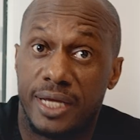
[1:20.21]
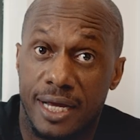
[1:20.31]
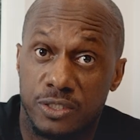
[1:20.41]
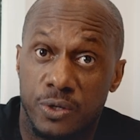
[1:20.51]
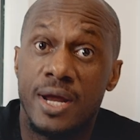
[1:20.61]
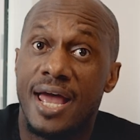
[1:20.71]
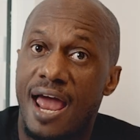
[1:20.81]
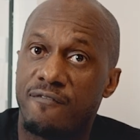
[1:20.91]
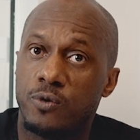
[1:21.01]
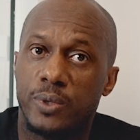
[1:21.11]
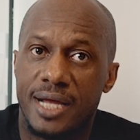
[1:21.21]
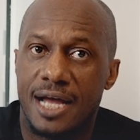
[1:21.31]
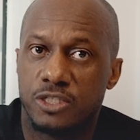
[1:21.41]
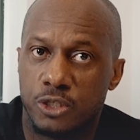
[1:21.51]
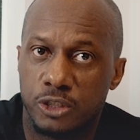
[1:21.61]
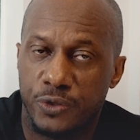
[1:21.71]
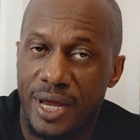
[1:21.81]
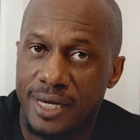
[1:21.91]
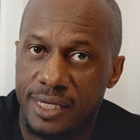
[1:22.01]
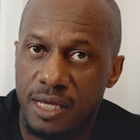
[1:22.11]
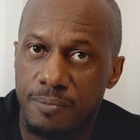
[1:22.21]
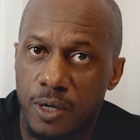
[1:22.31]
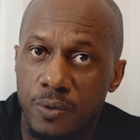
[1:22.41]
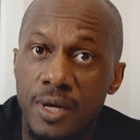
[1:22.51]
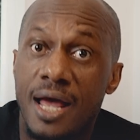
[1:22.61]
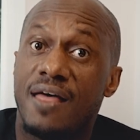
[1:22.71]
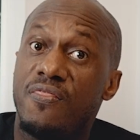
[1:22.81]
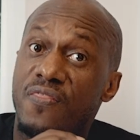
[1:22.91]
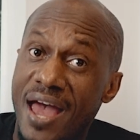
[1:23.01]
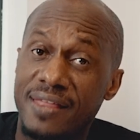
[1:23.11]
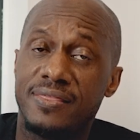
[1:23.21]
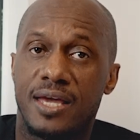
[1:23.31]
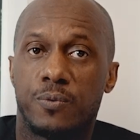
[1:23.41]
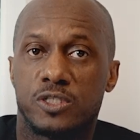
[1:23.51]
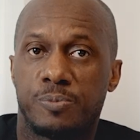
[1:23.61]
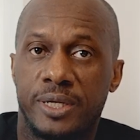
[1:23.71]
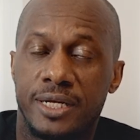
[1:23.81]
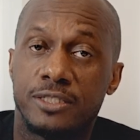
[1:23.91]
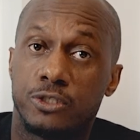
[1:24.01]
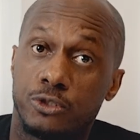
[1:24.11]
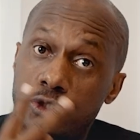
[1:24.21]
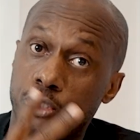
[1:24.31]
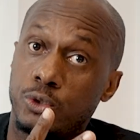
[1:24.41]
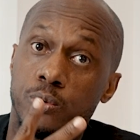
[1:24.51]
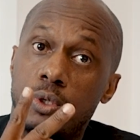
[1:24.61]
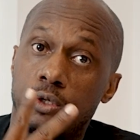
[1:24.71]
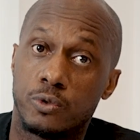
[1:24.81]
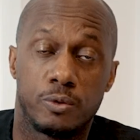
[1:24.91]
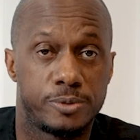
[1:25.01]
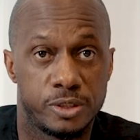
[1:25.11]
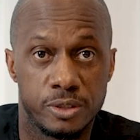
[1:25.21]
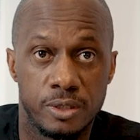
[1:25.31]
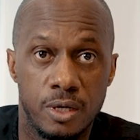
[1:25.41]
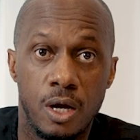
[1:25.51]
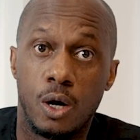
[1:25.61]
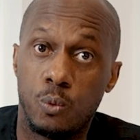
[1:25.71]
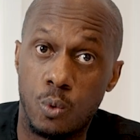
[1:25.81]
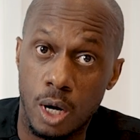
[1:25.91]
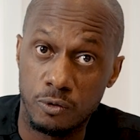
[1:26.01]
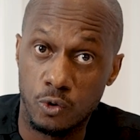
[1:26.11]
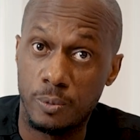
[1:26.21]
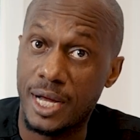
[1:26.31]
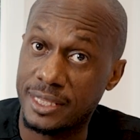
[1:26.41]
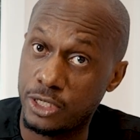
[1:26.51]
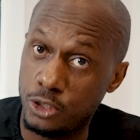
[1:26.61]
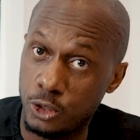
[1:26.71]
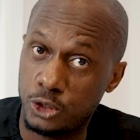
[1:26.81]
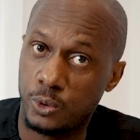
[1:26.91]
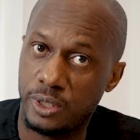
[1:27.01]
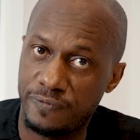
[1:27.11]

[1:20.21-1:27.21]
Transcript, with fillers: cancer. Everyone had surgery and chemo. Then they were split into two groups. One group got the usual